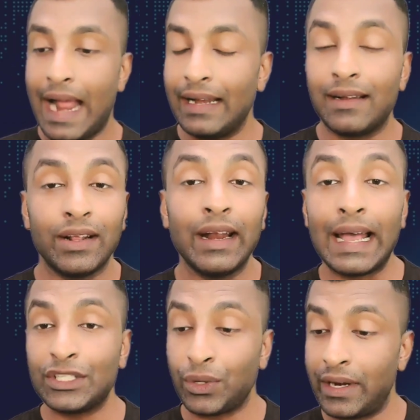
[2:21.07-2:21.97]
And it
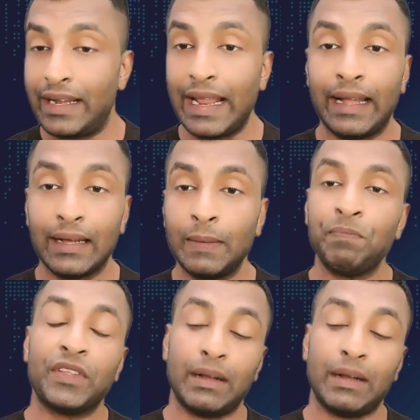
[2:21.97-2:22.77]
relies on data